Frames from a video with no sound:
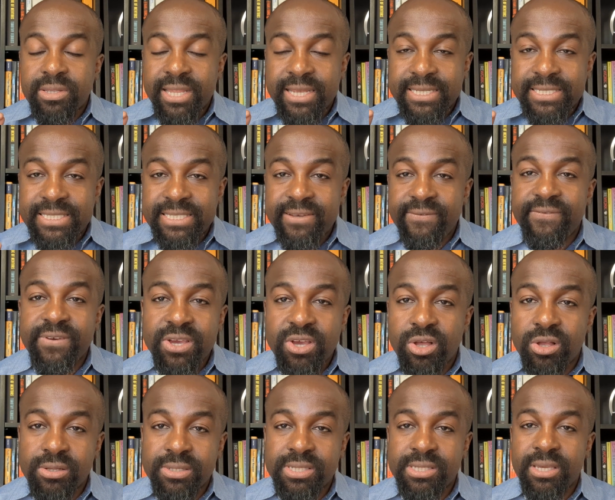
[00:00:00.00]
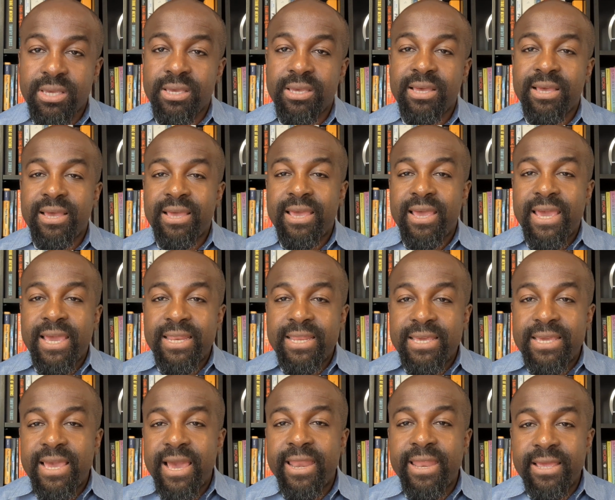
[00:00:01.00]
the difficulty in
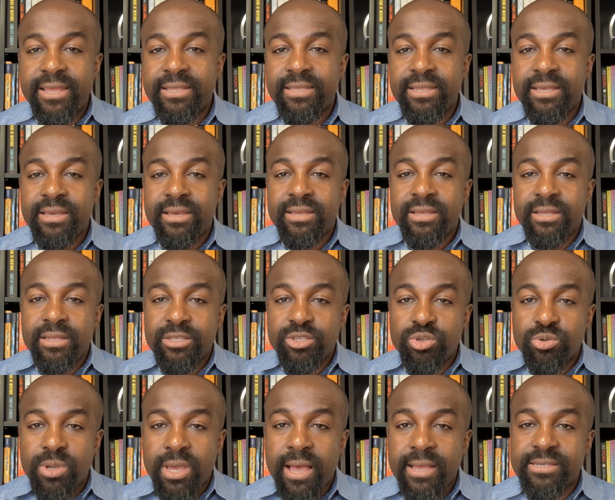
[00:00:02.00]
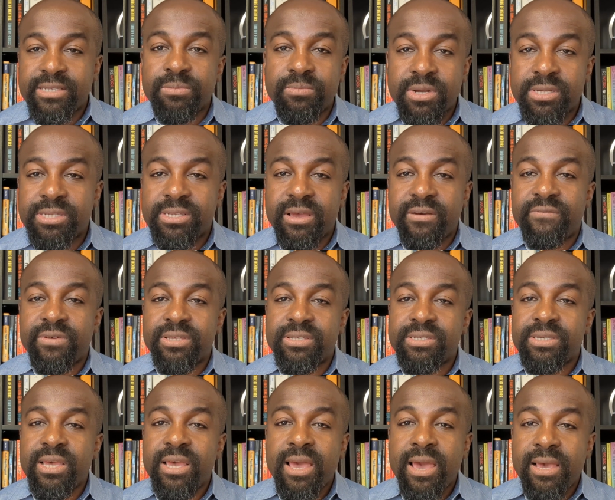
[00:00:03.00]
getting to customer service
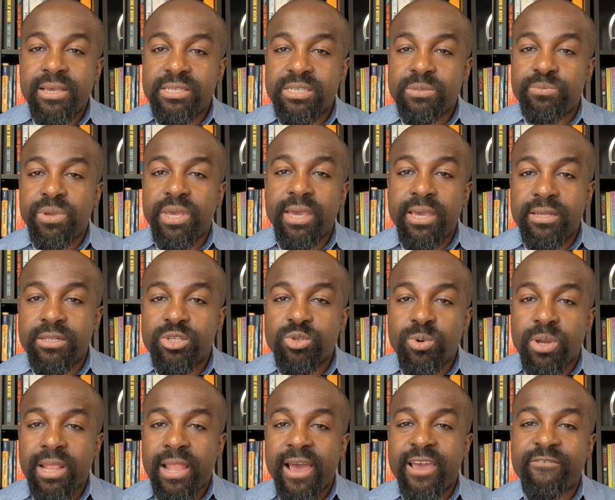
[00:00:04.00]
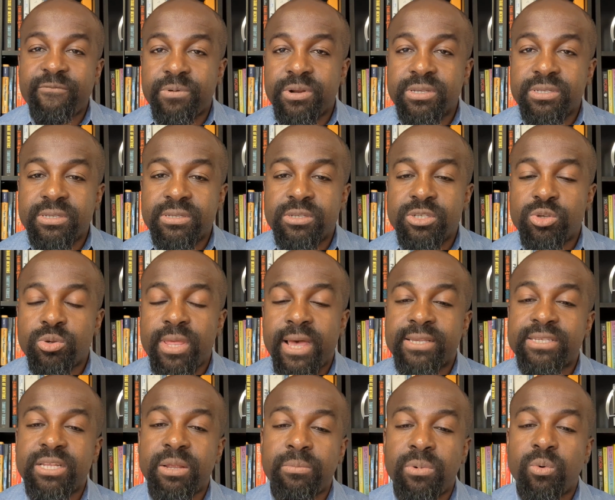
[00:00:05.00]
and speaking to a live person. So
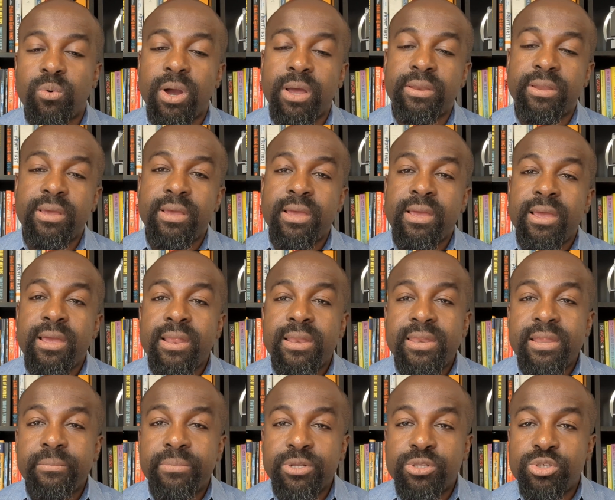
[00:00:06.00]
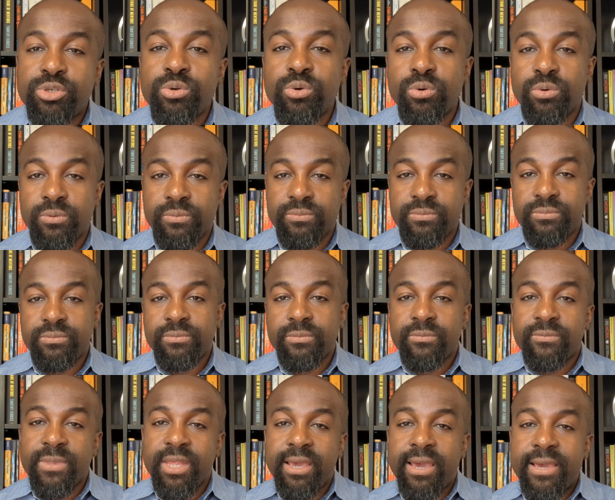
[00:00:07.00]
that's number 1. Number 2
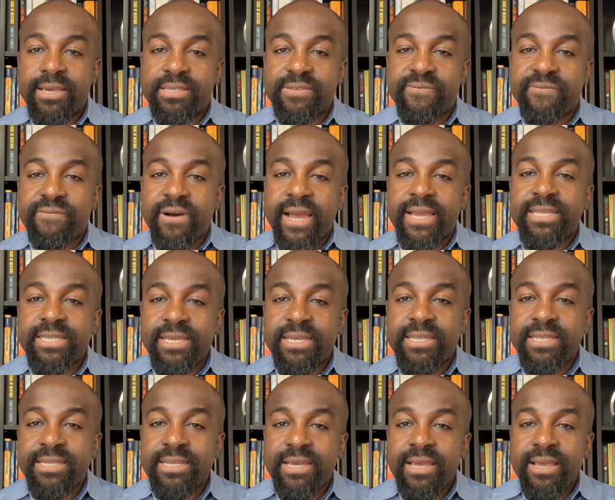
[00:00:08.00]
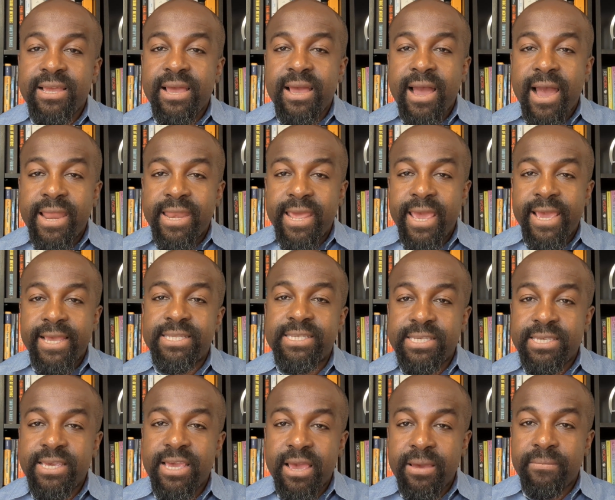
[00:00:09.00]
is finding an
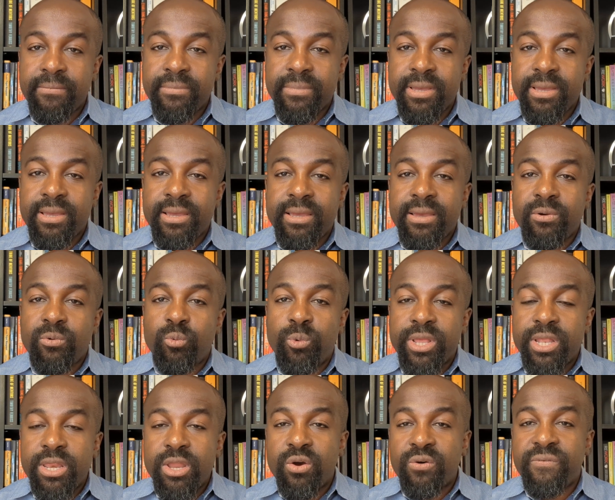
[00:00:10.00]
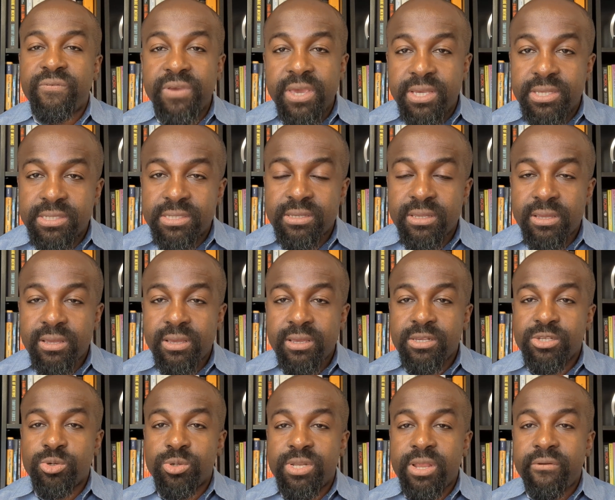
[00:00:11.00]
ATM with no fees.
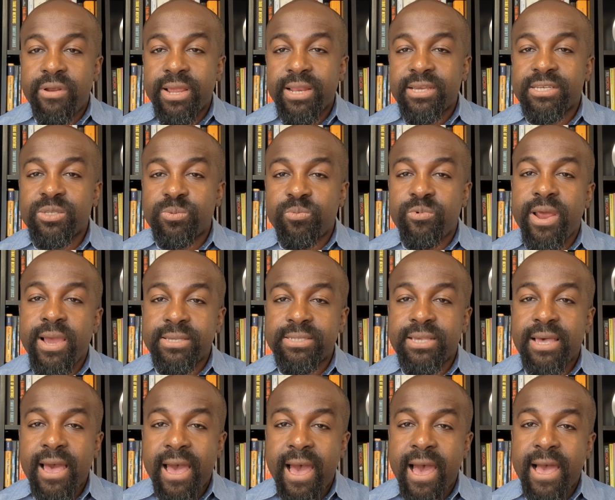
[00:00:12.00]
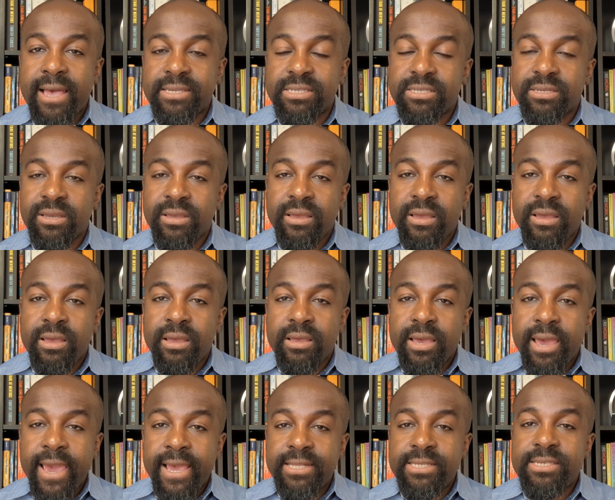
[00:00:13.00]
So Direct Express has
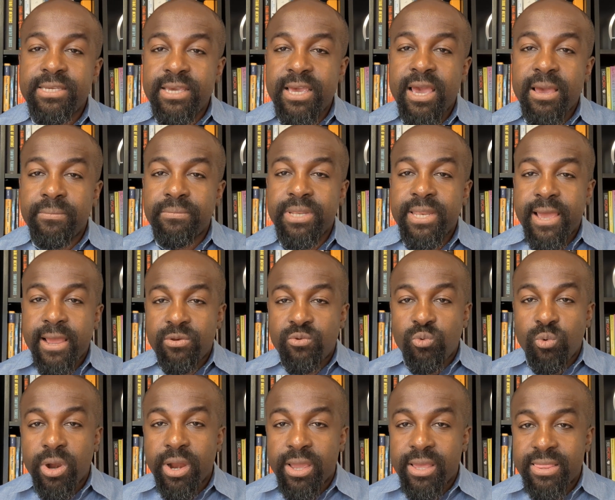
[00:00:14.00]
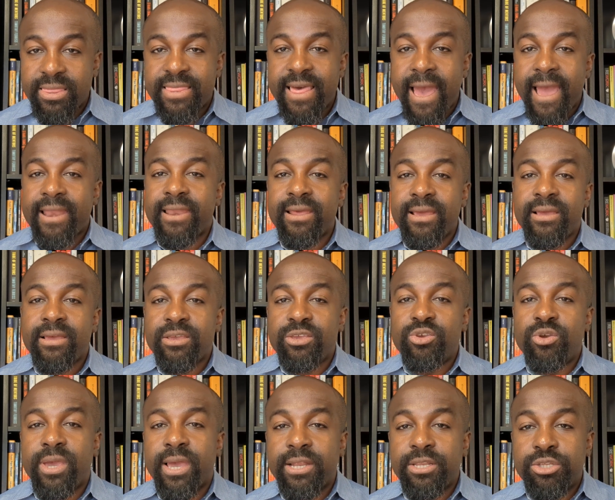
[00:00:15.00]
ATM network that
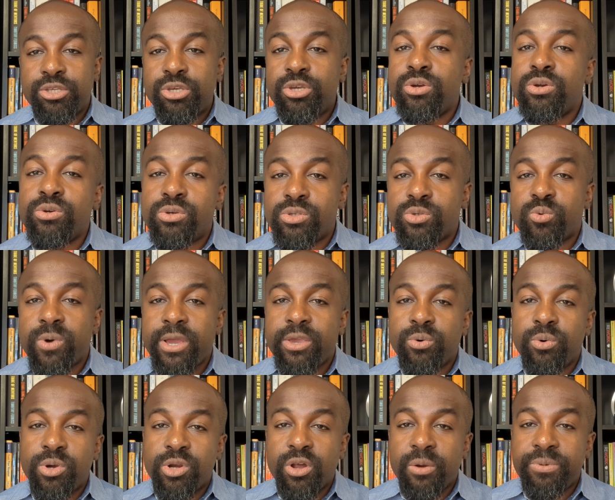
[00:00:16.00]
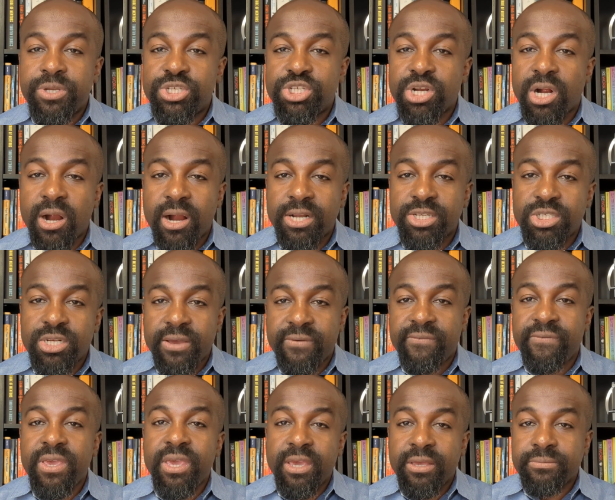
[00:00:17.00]
you can use where you will not be charged a
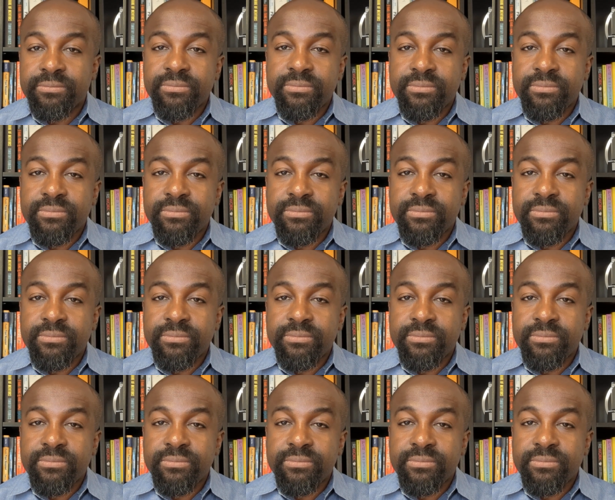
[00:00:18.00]
fee.